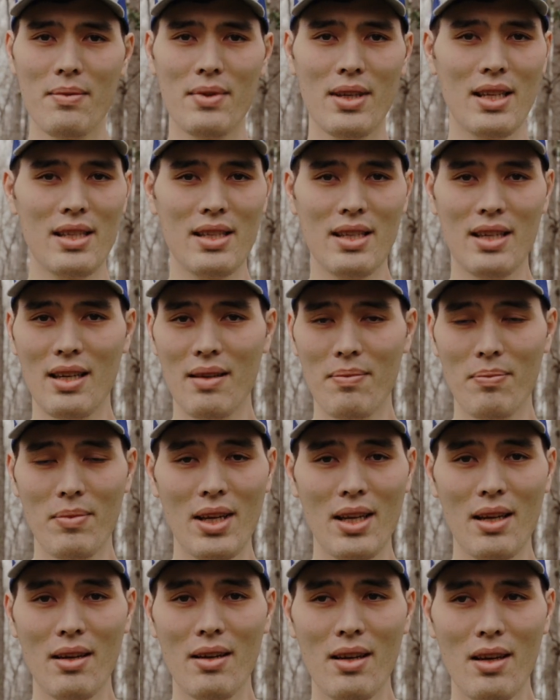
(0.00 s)
It's gonna
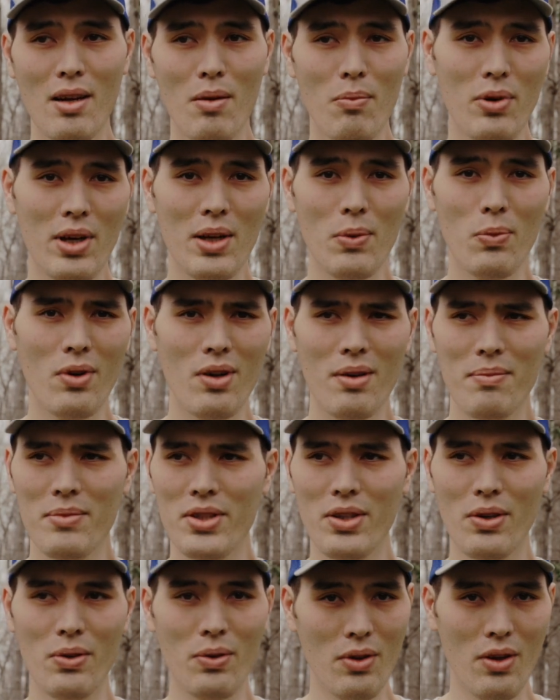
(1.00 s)
be pretty warm,
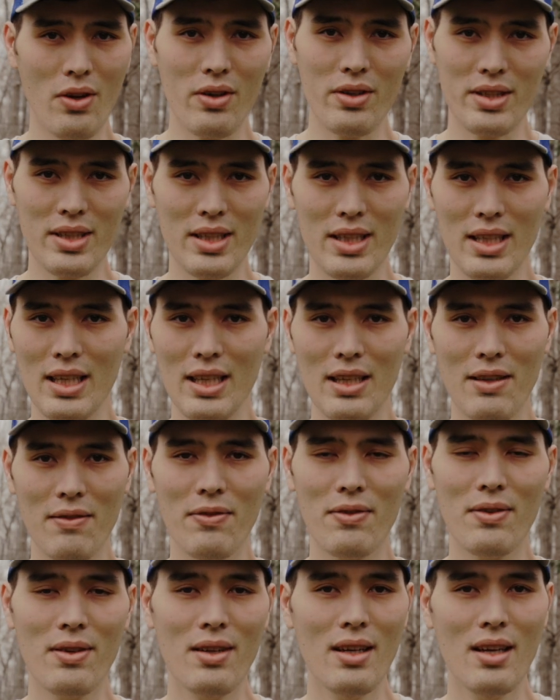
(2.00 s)
so long
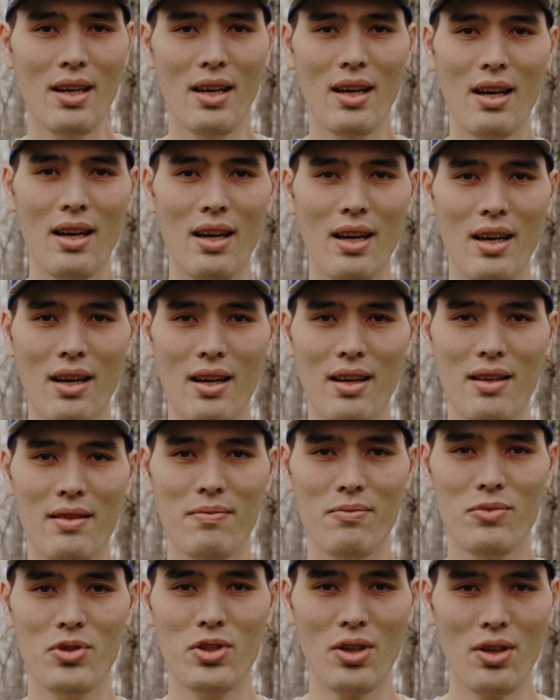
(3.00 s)
sleeve
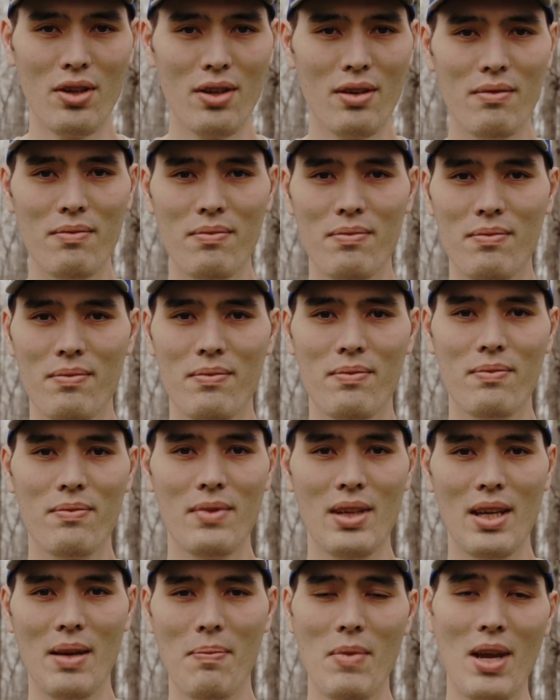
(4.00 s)
shirt,
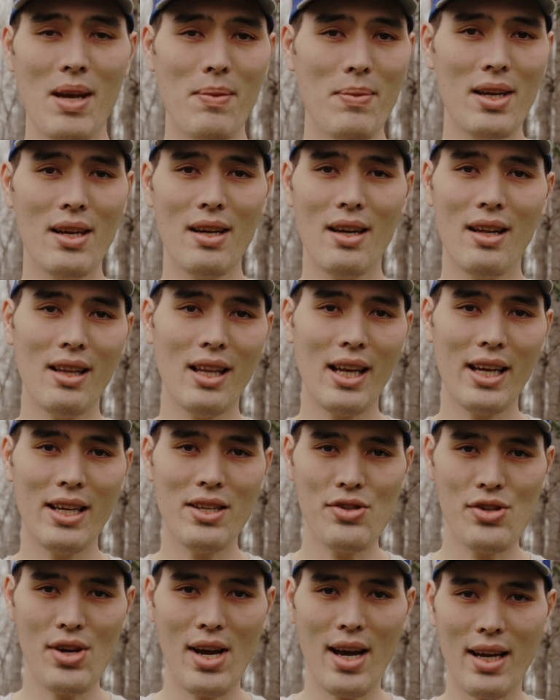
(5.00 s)
maybe a light
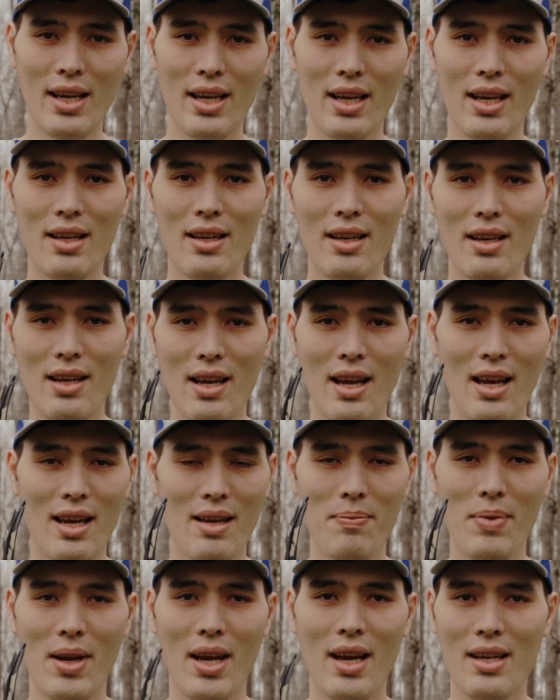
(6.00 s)
jacket,
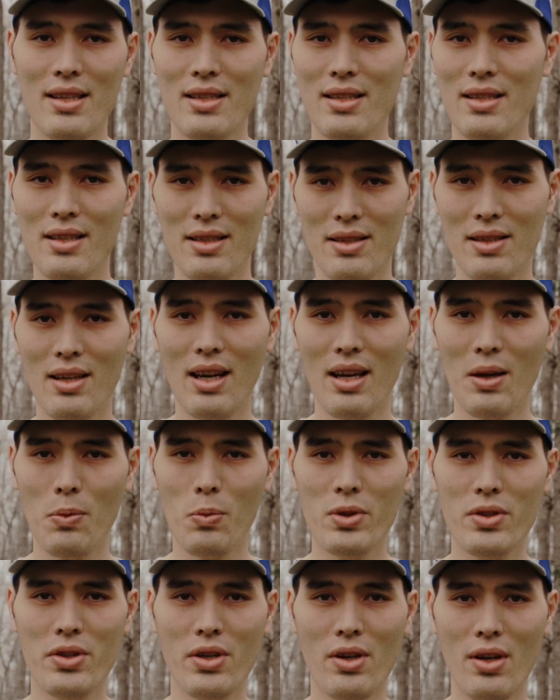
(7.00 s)
and pants is kind of
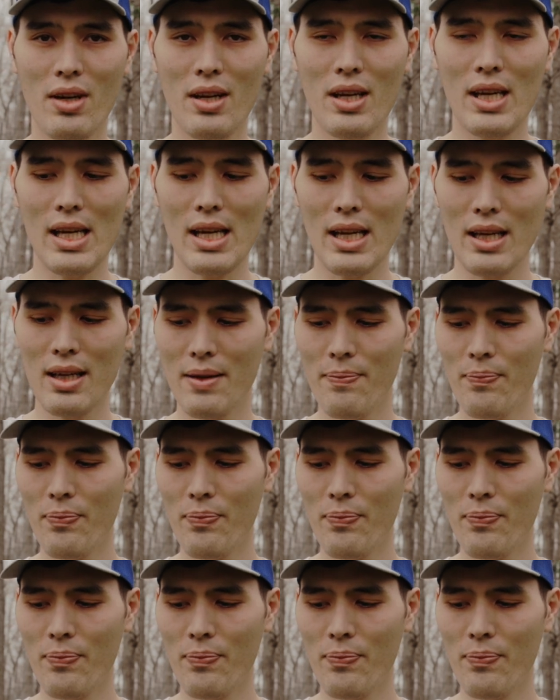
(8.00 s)
what you're gonna need.